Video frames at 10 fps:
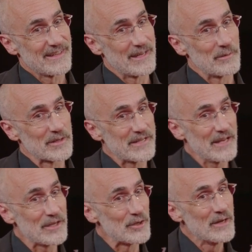And I will
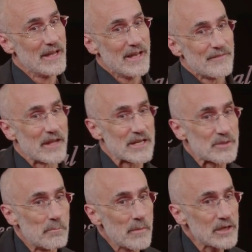tell you that it's
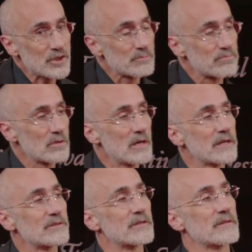much
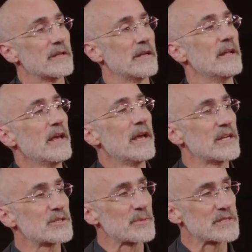broader than a
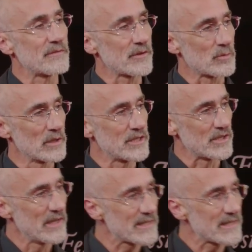specific religion.